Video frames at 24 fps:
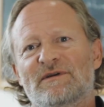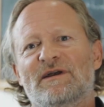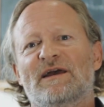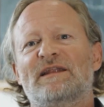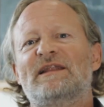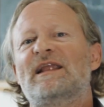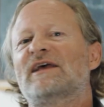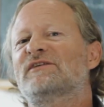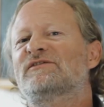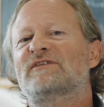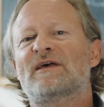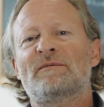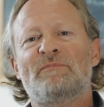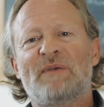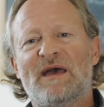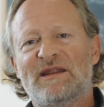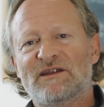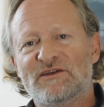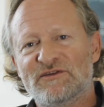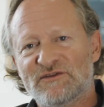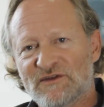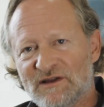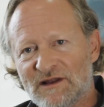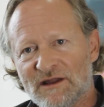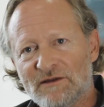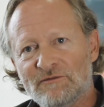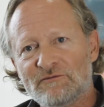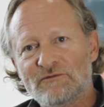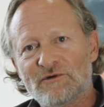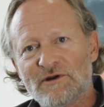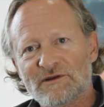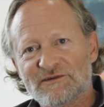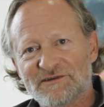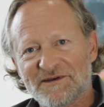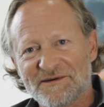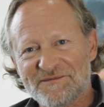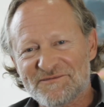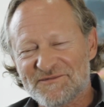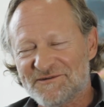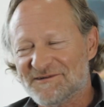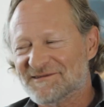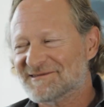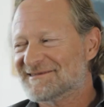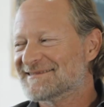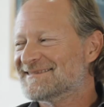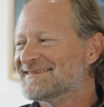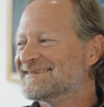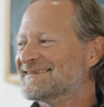unless they're penicillin, for
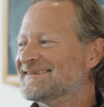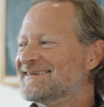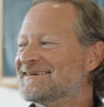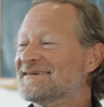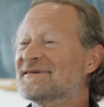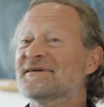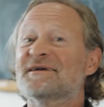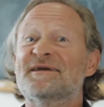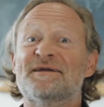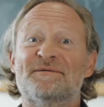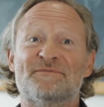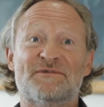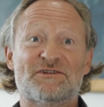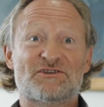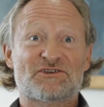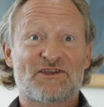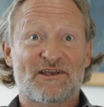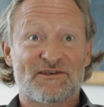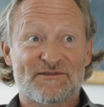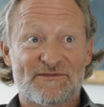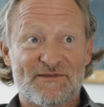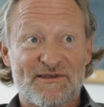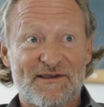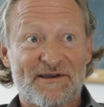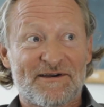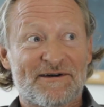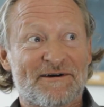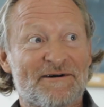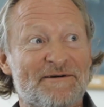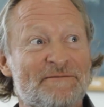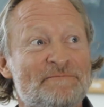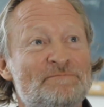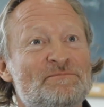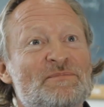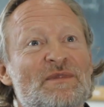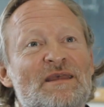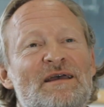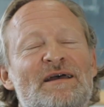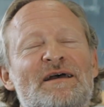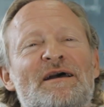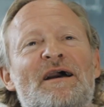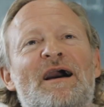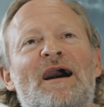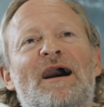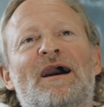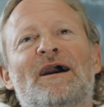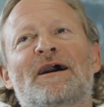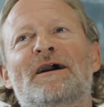example, you know, in which case they are.
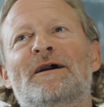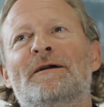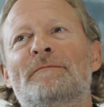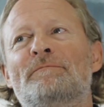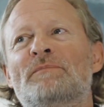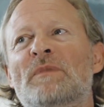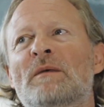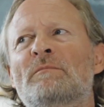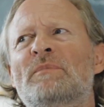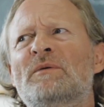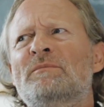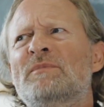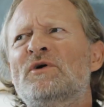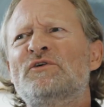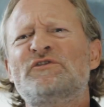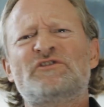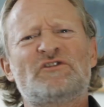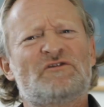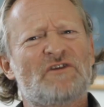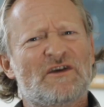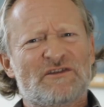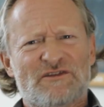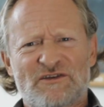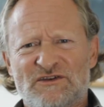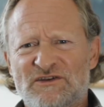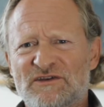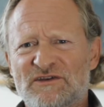Um, but most of us are